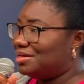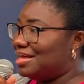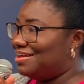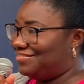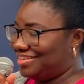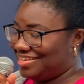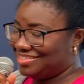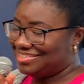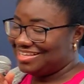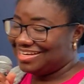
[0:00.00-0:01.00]

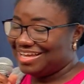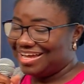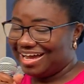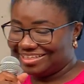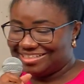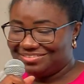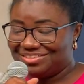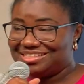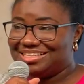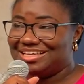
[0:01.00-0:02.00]
evidence and
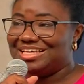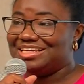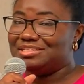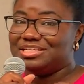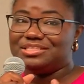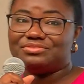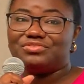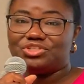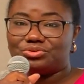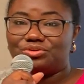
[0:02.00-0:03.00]
activity in
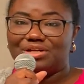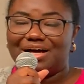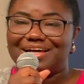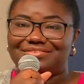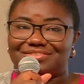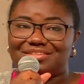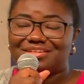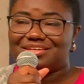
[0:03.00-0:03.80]
individual lives.